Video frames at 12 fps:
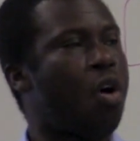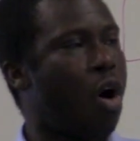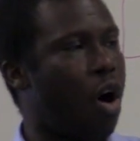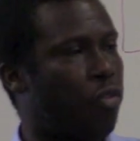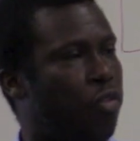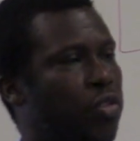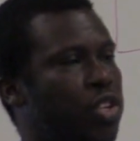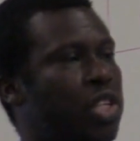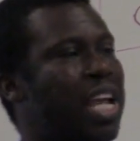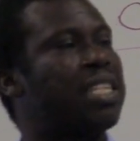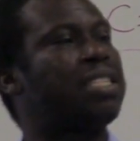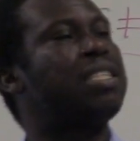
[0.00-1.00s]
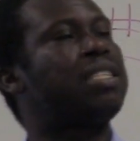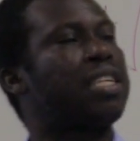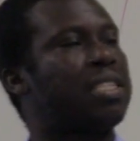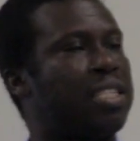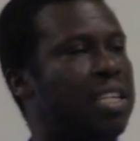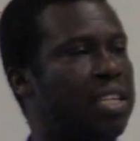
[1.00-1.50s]
of the
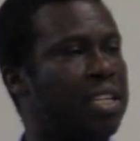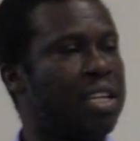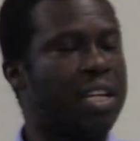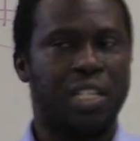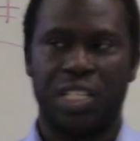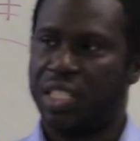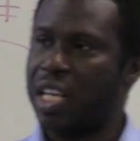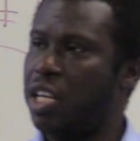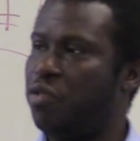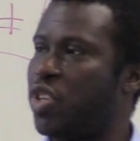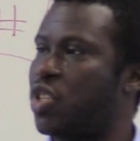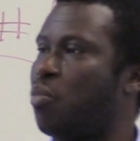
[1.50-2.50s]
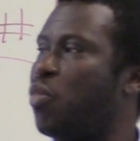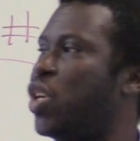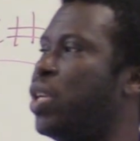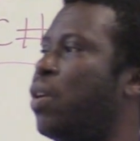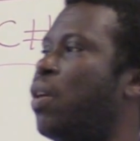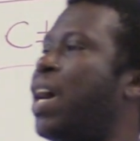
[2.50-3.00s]
1960 digital elevation
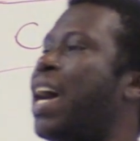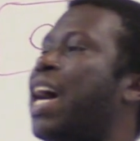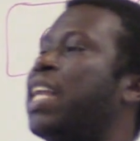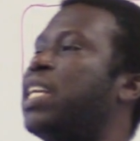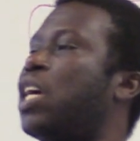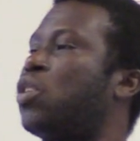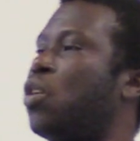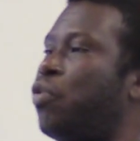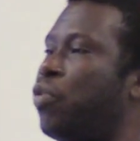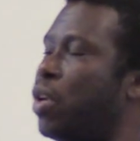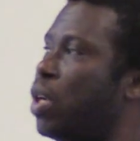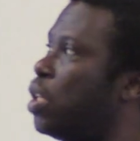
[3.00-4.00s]
model and that of